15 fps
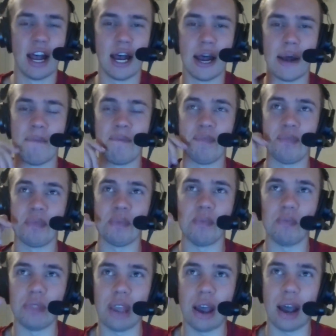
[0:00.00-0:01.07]
I
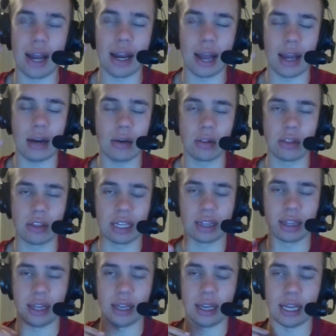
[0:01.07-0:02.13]
don't
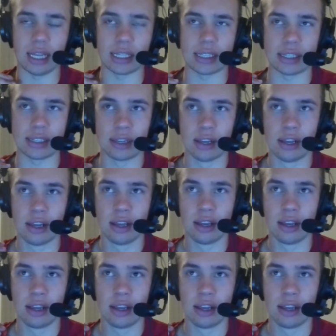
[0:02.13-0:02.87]
think that it's